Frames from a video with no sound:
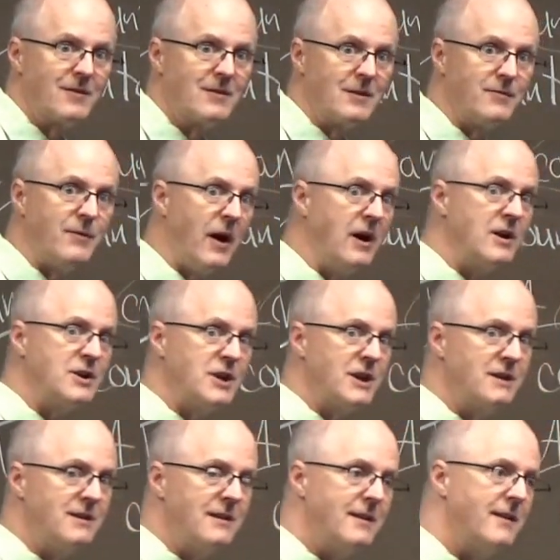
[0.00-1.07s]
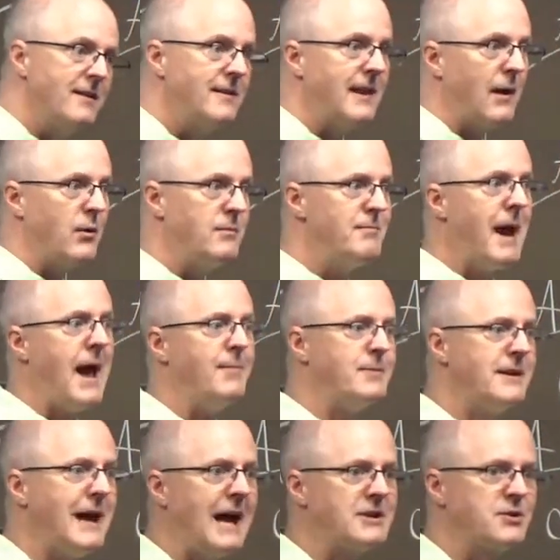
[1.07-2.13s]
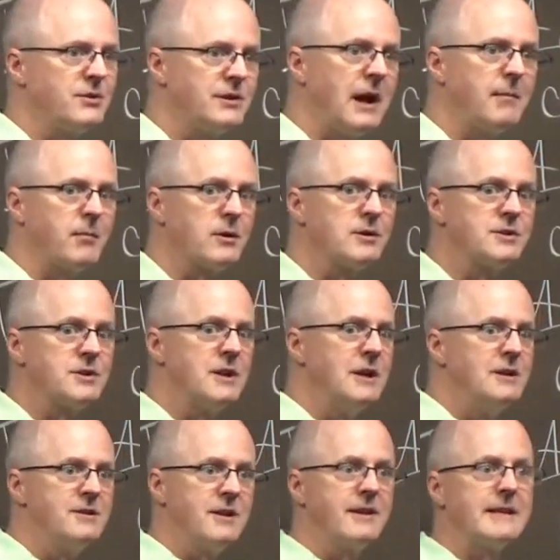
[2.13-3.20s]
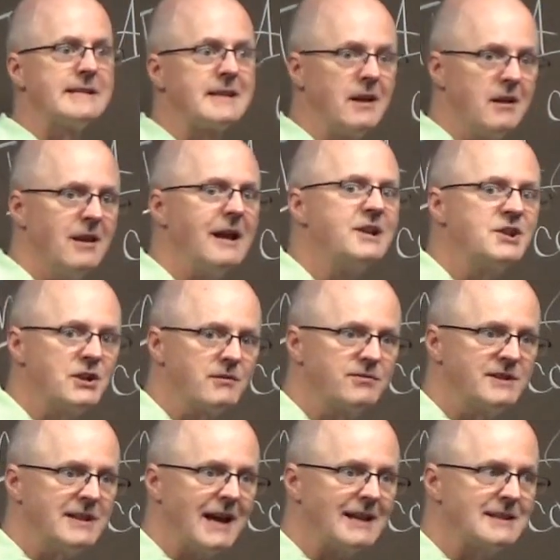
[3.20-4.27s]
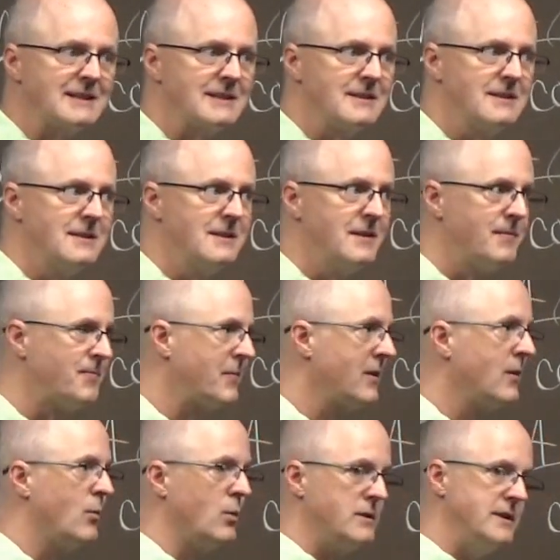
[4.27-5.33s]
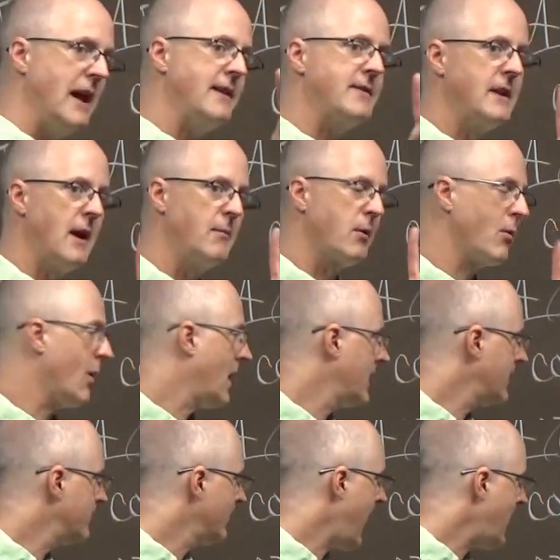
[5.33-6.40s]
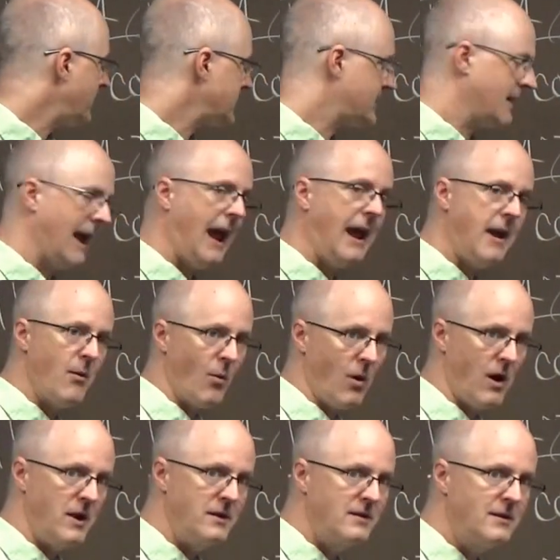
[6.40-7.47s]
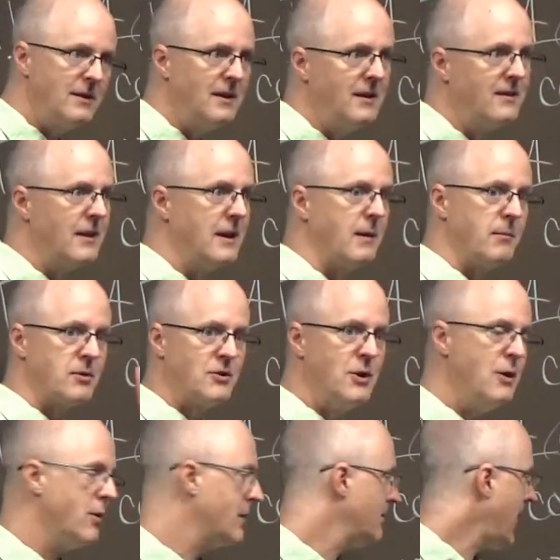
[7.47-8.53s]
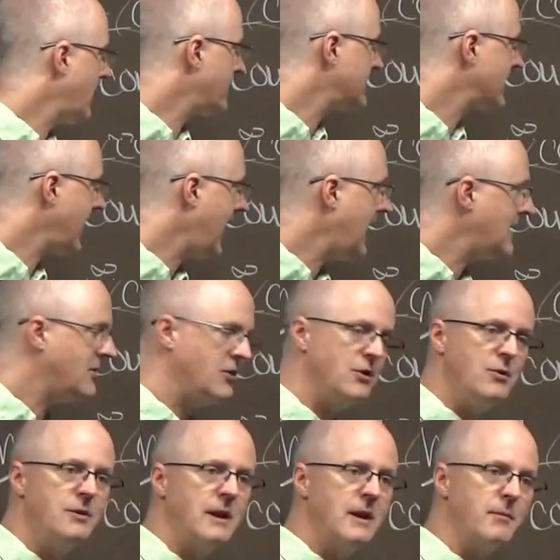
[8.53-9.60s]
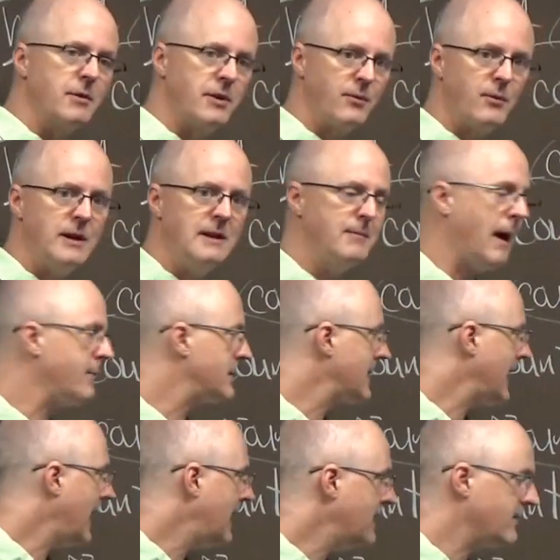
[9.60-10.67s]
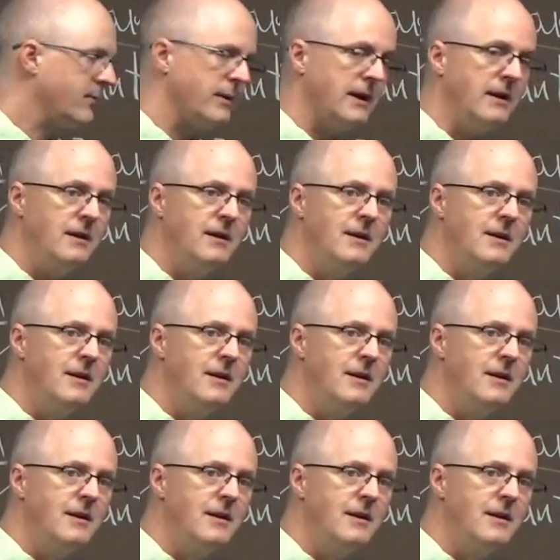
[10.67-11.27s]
The function that would map the natural numbers to this collection of sets would take the number 1 and map it to A1, the number 2 and map it to A2, and the number 3 and map it to A3.